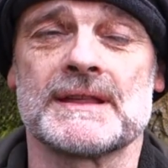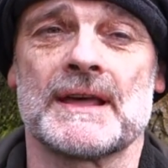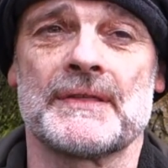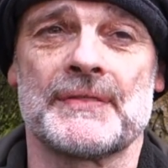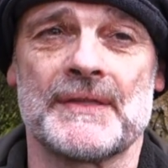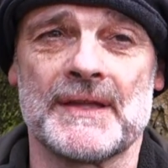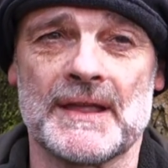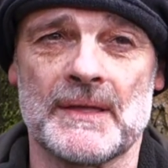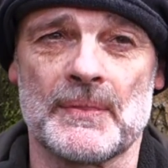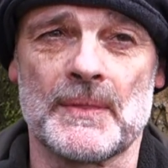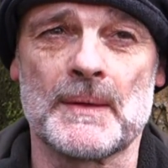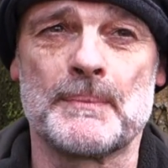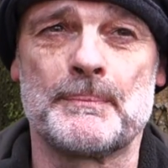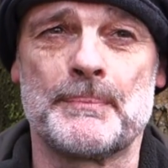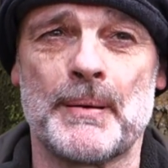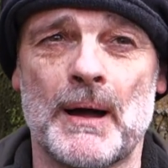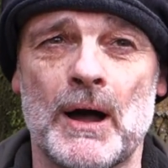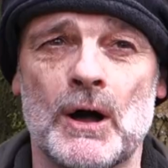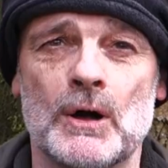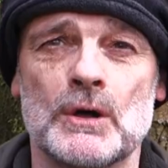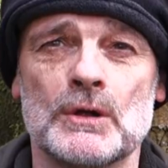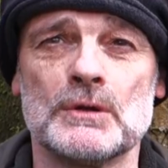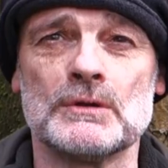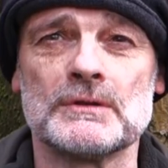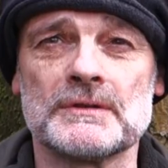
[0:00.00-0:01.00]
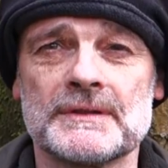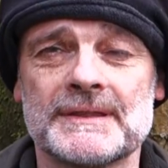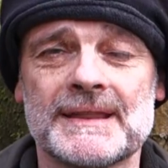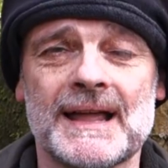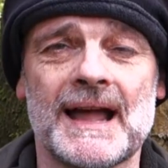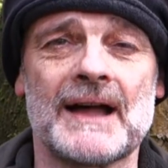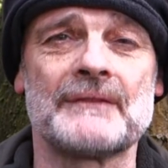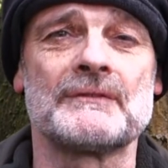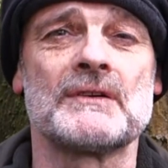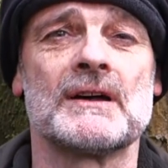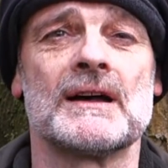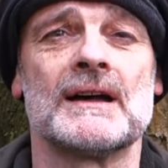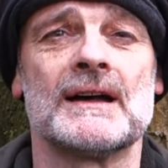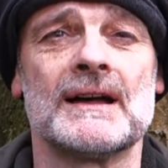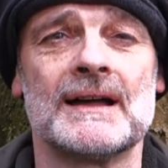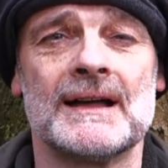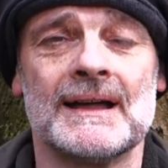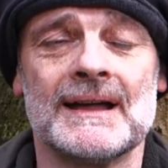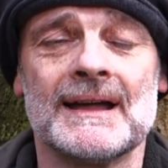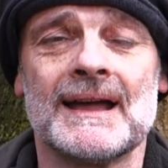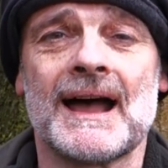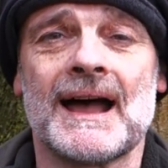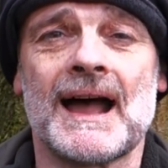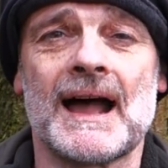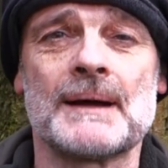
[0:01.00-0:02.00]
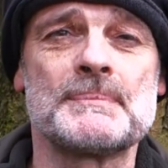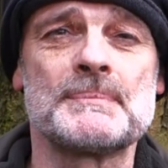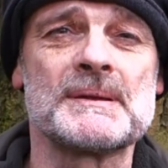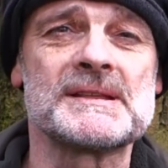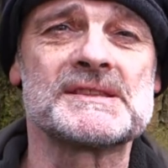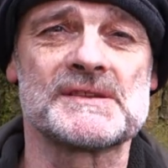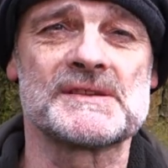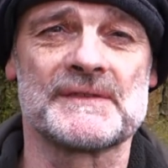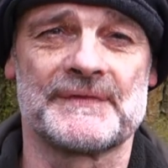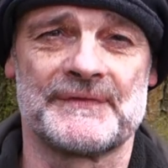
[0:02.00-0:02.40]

I think the poles have a habit